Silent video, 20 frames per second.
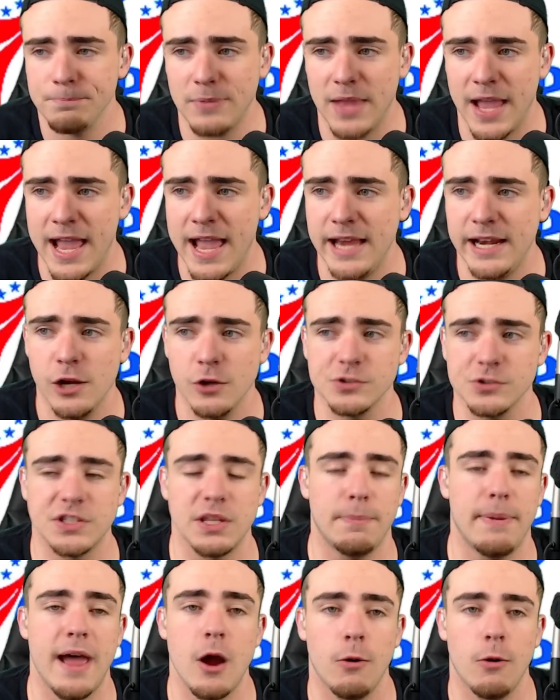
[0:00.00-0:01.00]
And here's the
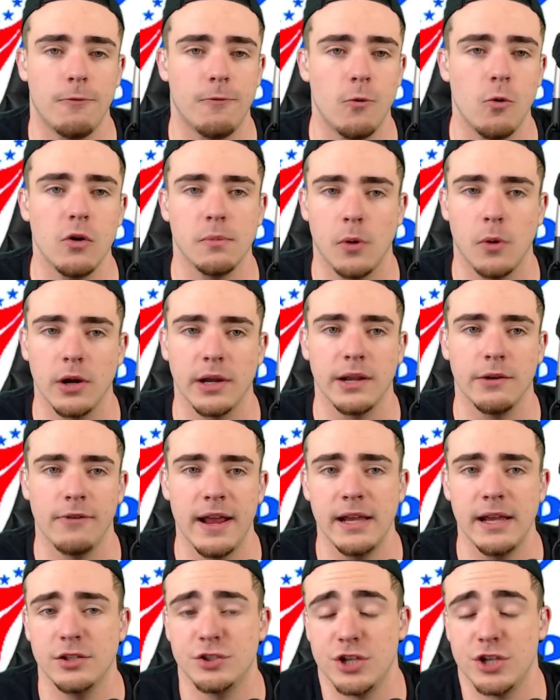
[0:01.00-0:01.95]
power forward market, right?